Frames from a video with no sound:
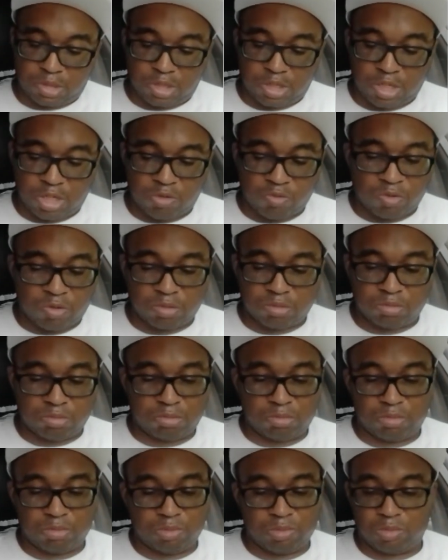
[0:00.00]
you,
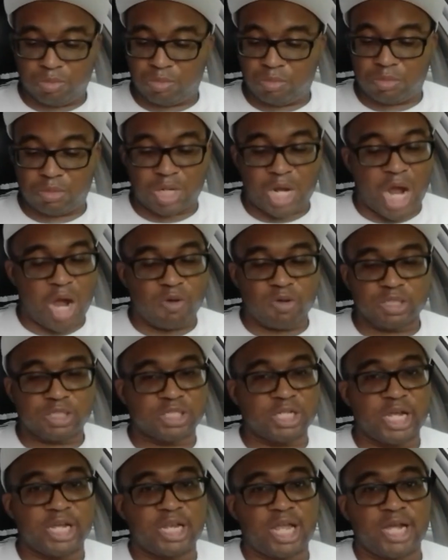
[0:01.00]
I would
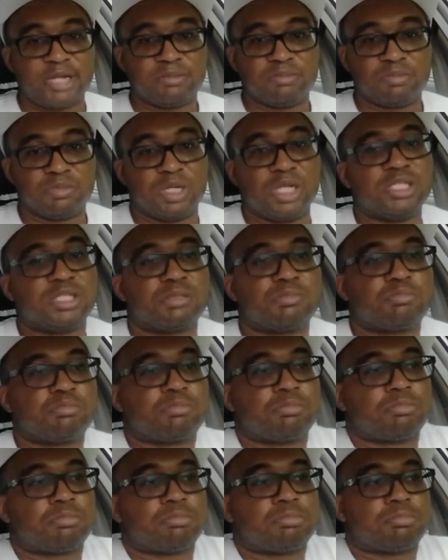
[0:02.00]
say, like, it's
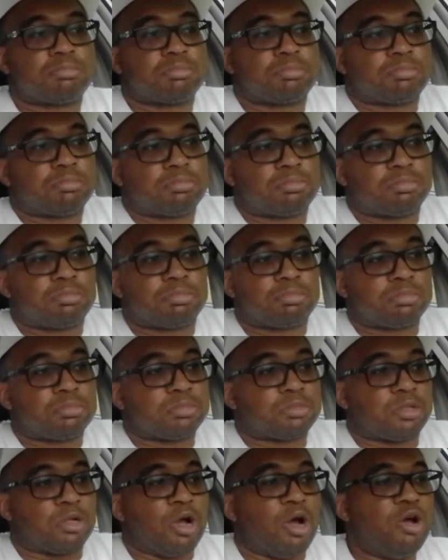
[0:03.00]

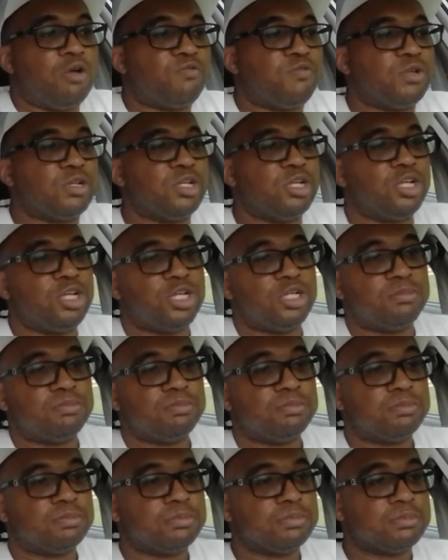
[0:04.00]
gone for good,
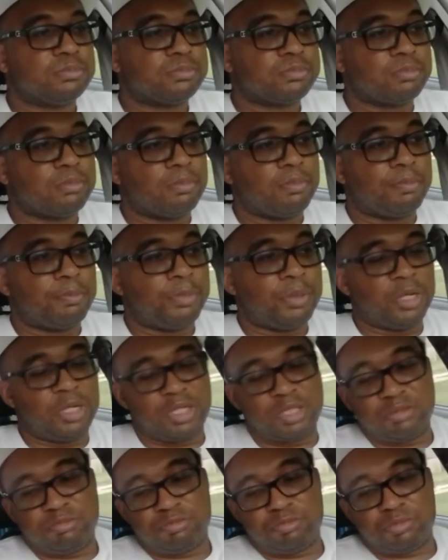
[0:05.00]

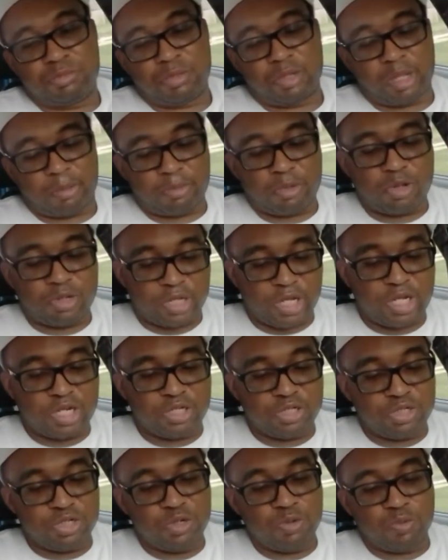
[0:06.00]
but I'm going to get a
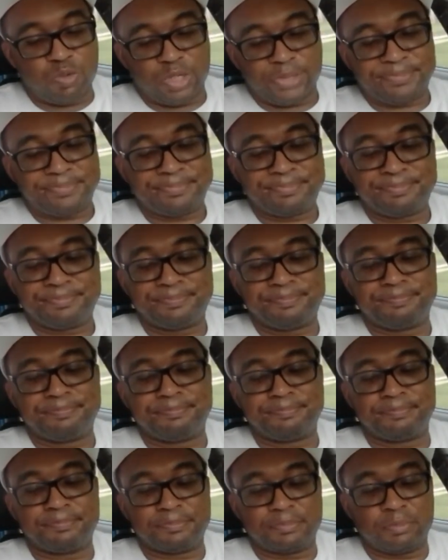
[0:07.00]
new one.
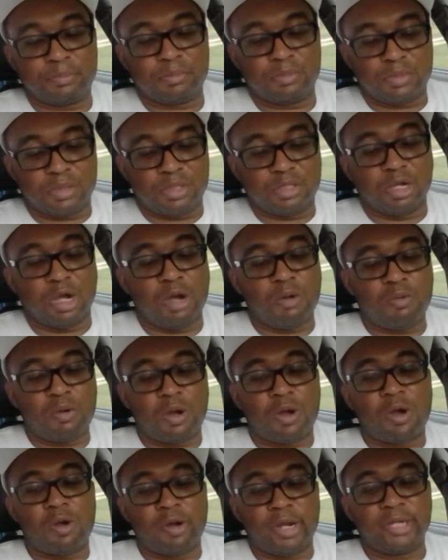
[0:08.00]
Don't
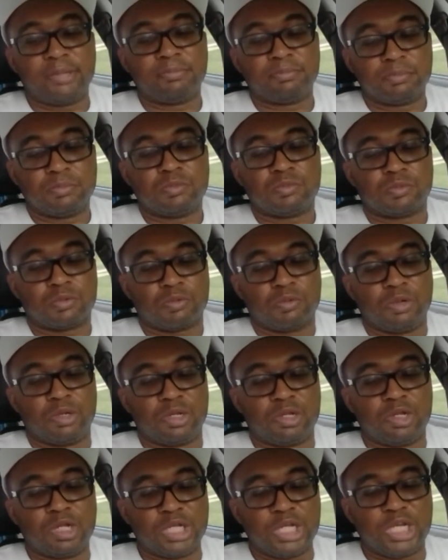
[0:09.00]
worry. We're
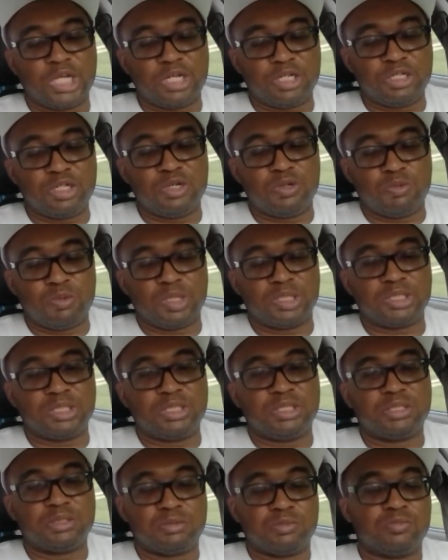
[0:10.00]
gonna get a new one.
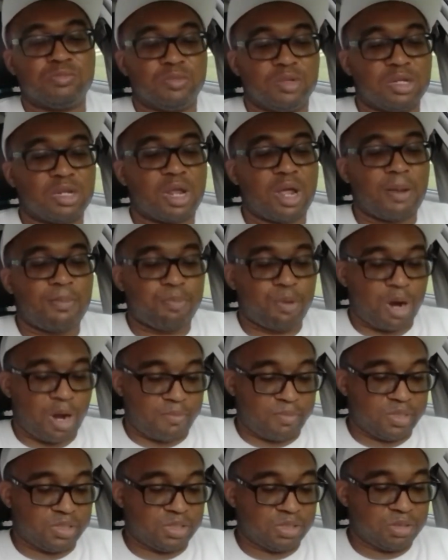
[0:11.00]
You know, I
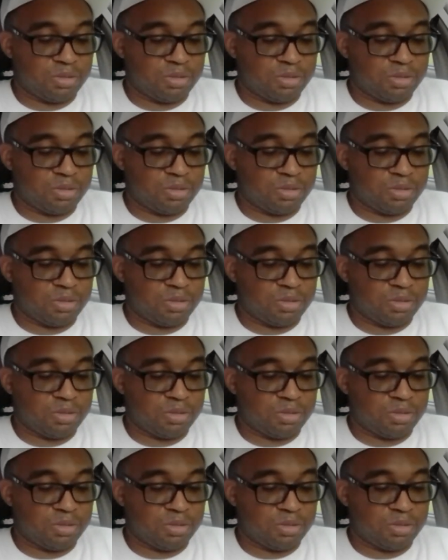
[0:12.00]
promise.